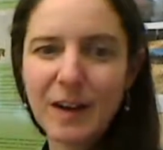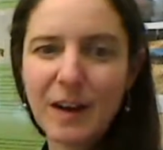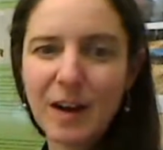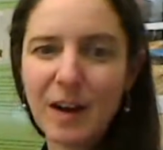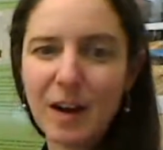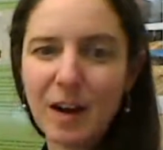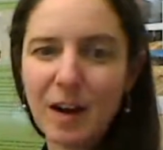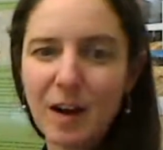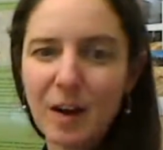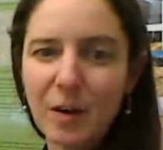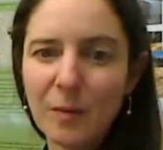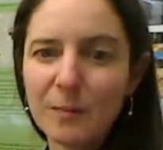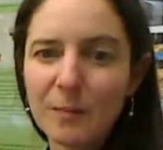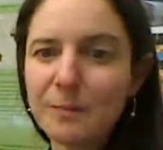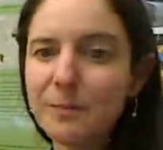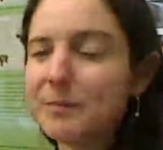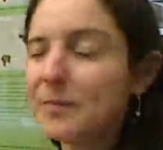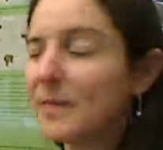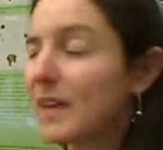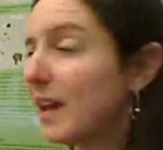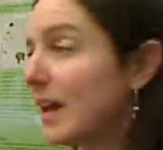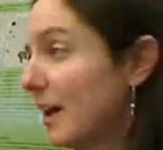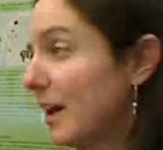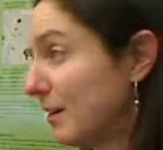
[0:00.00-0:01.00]

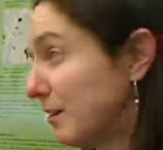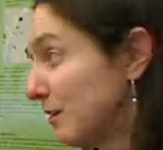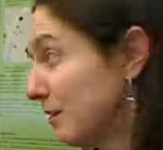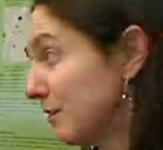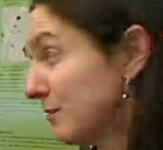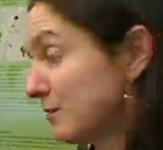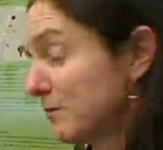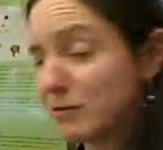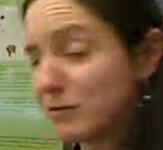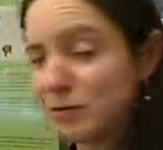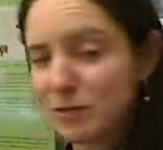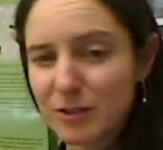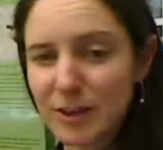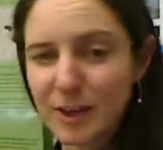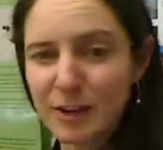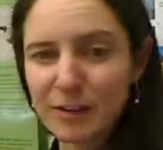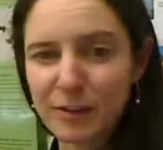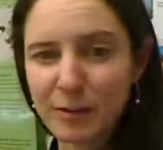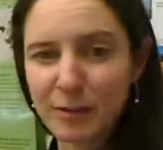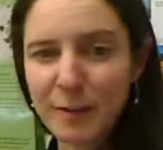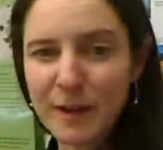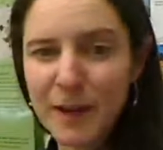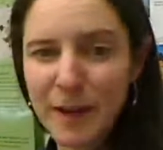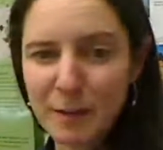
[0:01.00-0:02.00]
and create
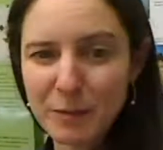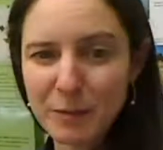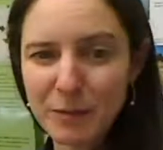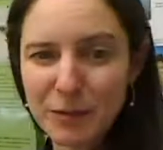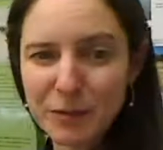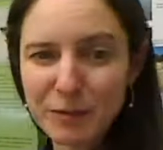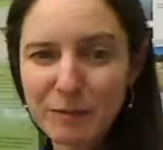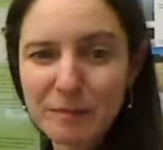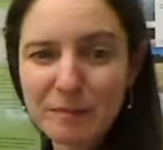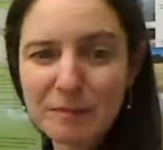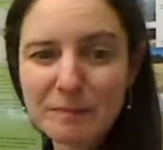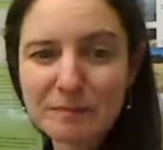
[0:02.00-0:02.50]
some maps.